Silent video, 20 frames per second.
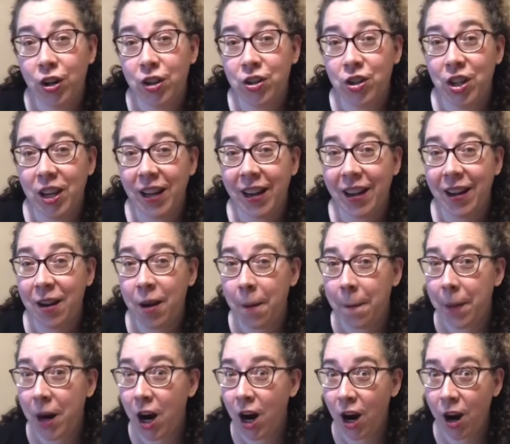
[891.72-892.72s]
chicken
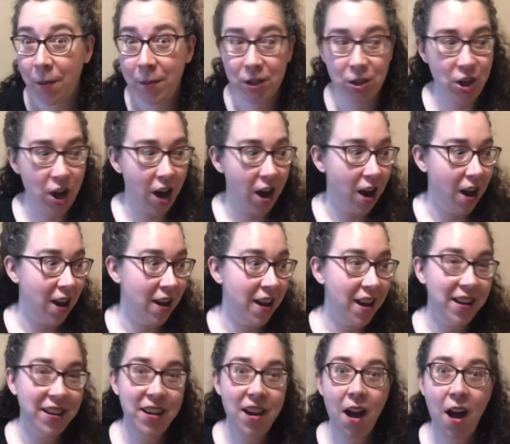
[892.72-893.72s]
parmesan.
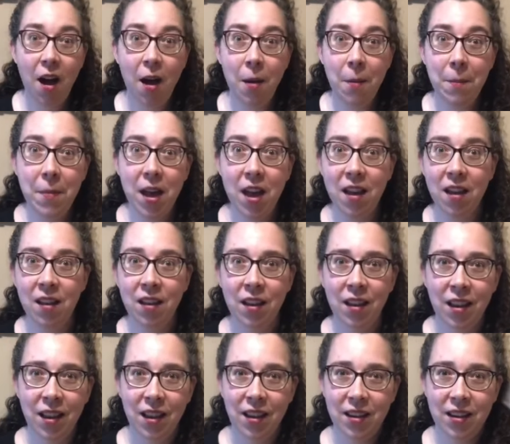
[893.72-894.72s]
Yum!
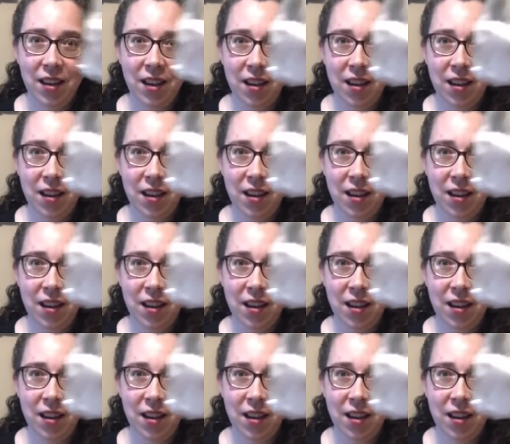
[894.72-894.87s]
Need